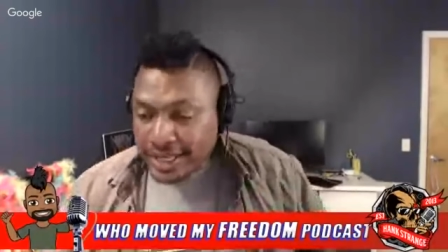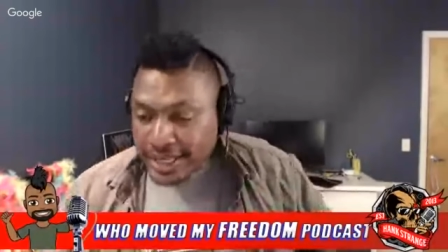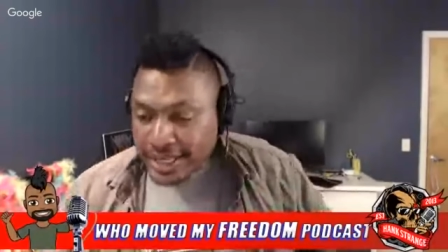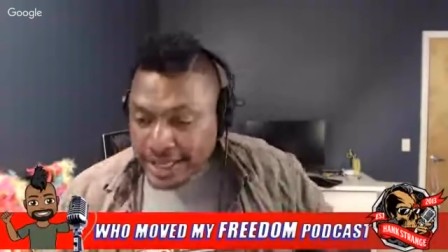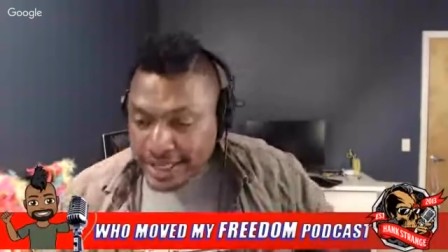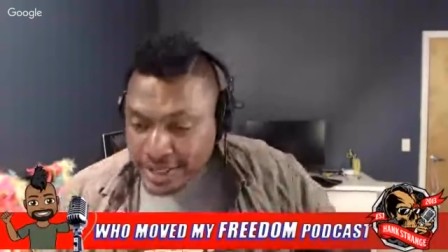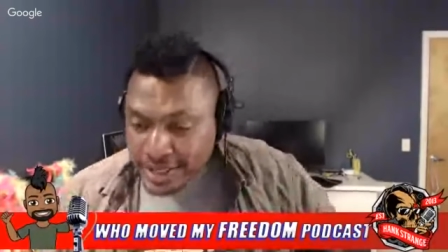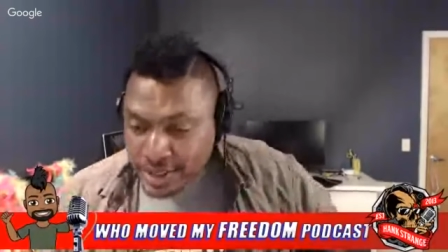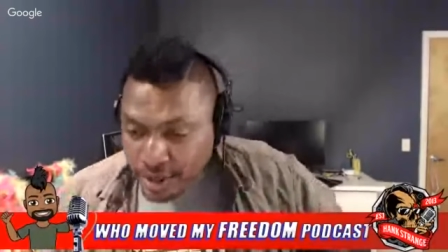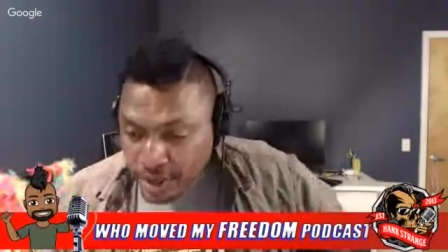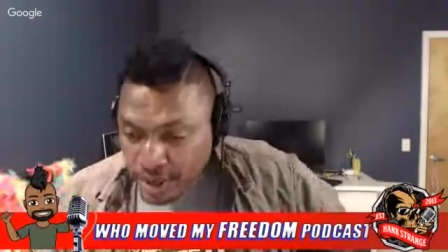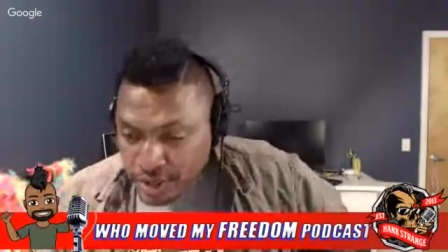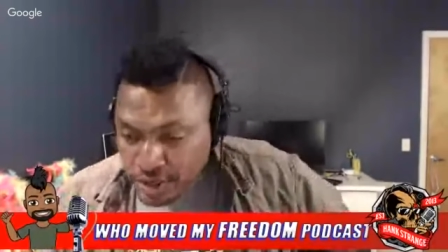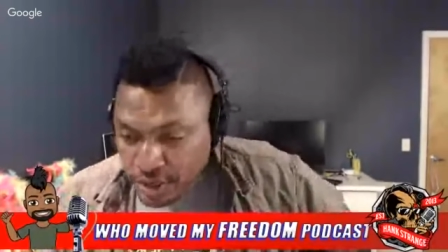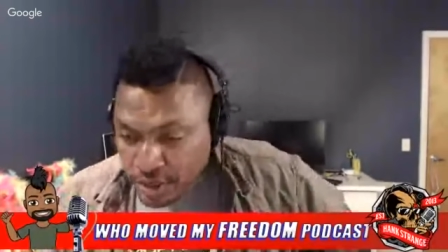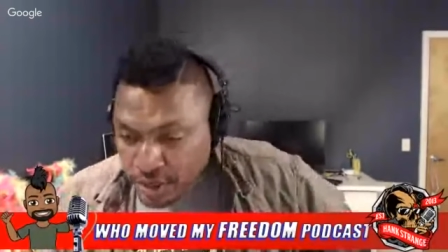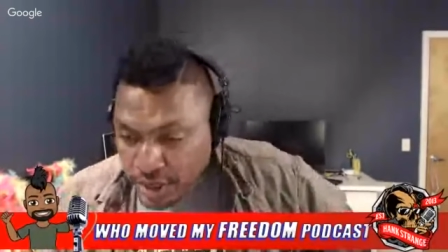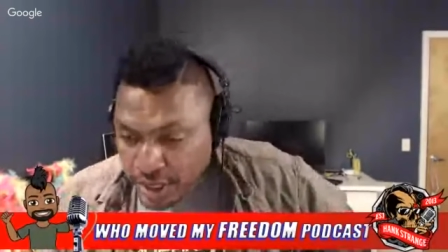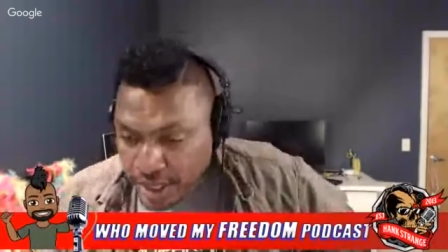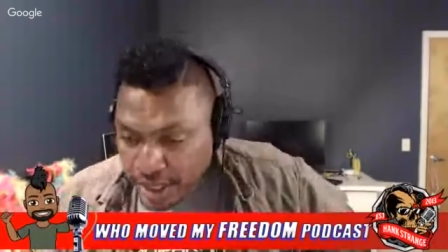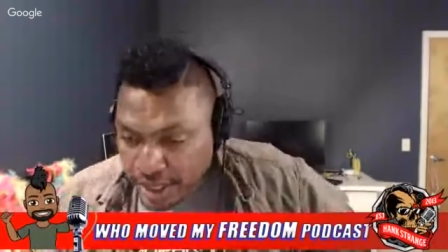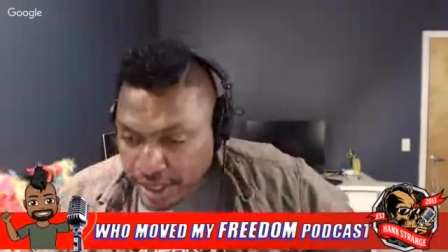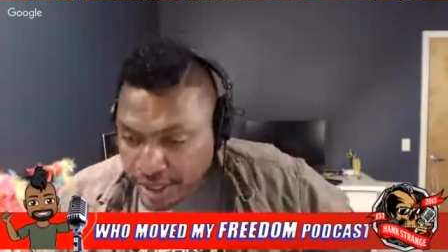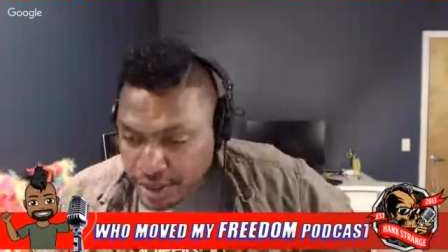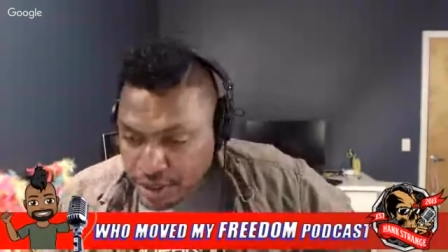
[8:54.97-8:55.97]
is also
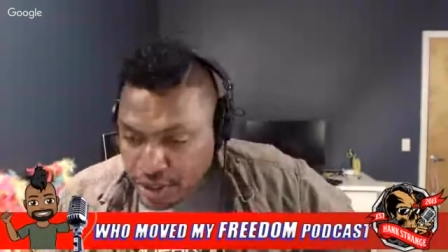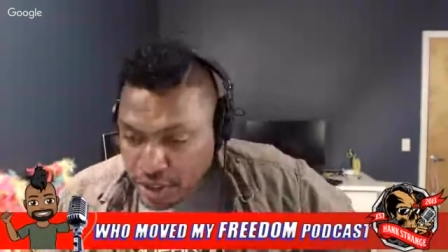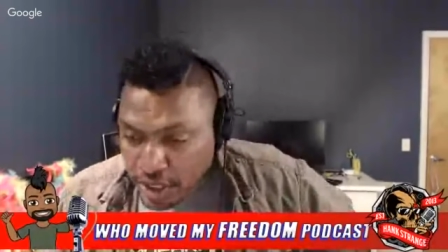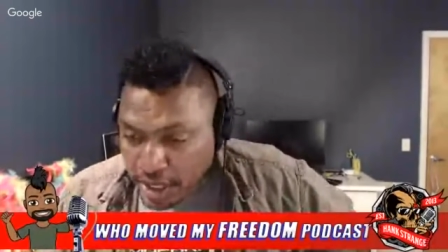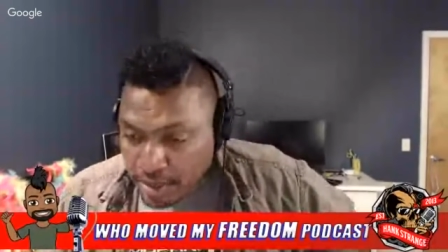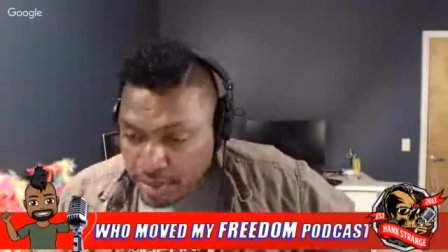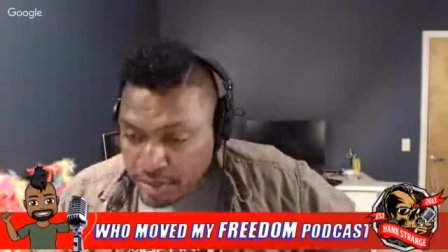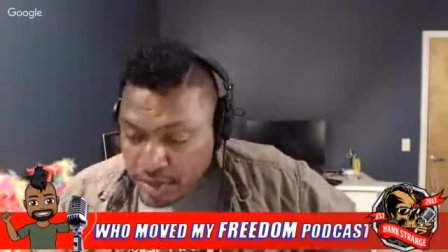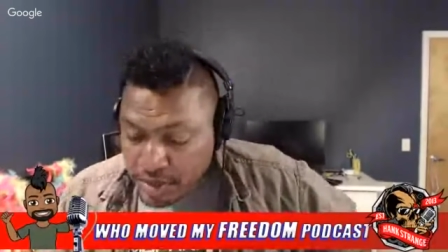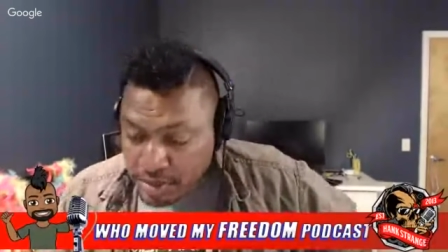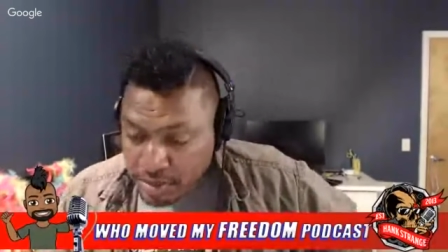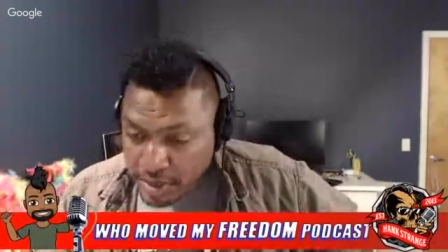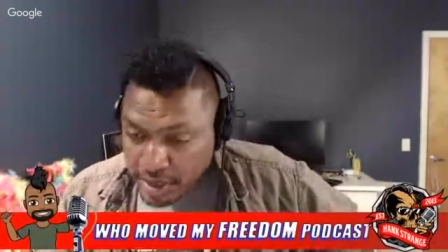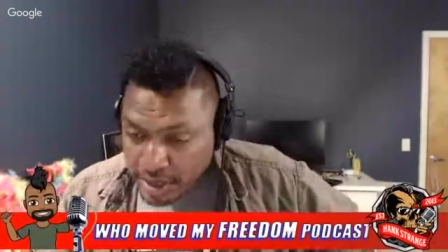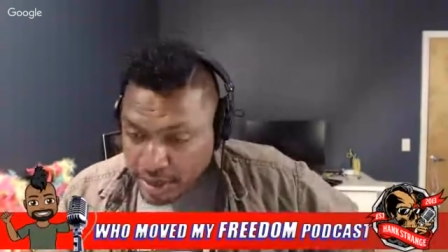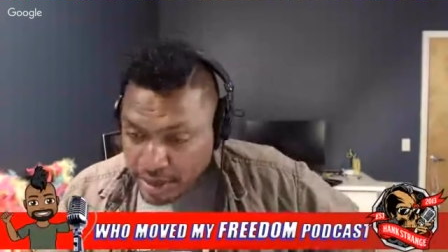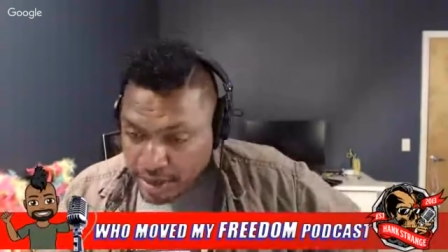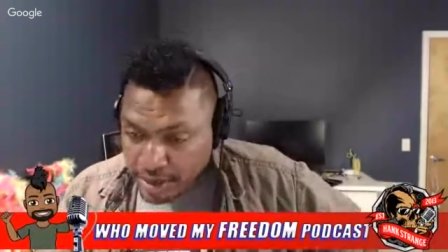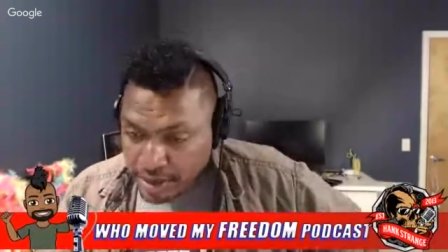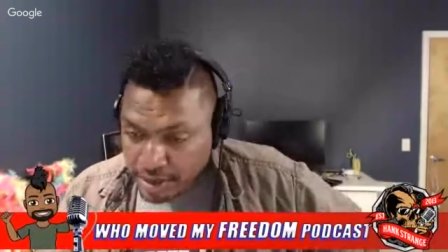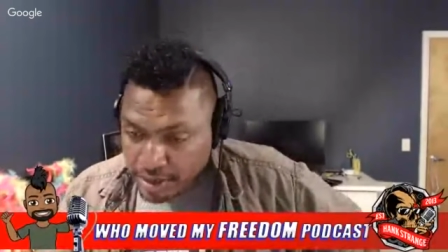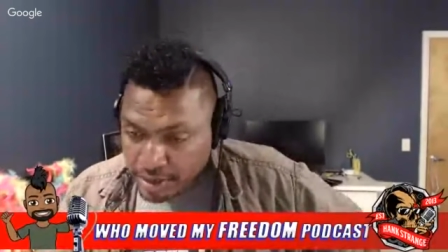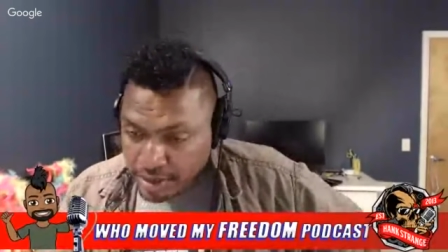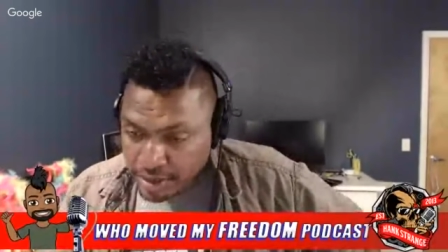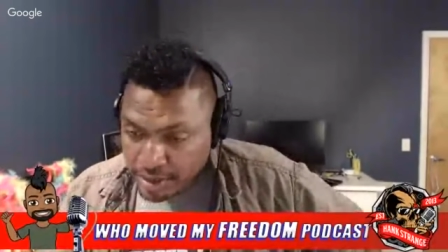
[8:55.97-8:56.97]
here. James
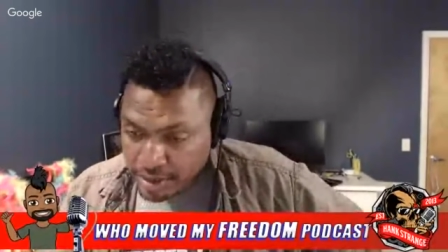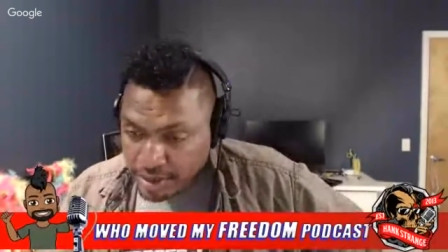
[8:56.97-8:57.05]
Miller.